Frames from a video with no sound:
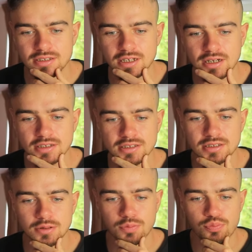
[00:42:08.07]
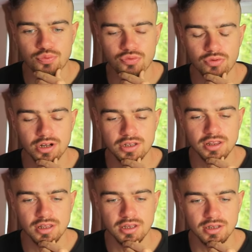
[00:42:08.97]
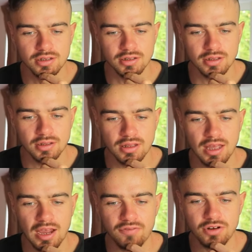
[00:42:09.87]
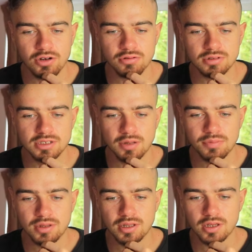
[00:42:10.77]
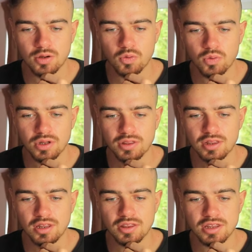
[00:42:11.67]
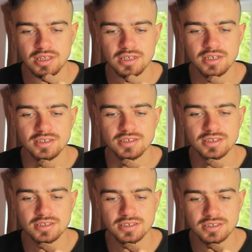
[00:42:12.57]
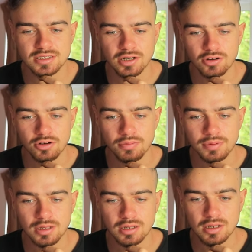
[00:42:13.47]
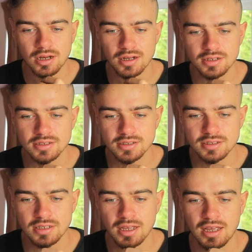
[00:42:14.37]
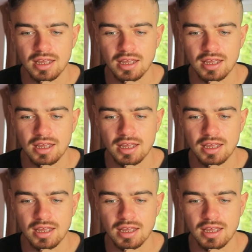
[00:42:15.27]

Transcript: does breathing have to do something with the stutter? Because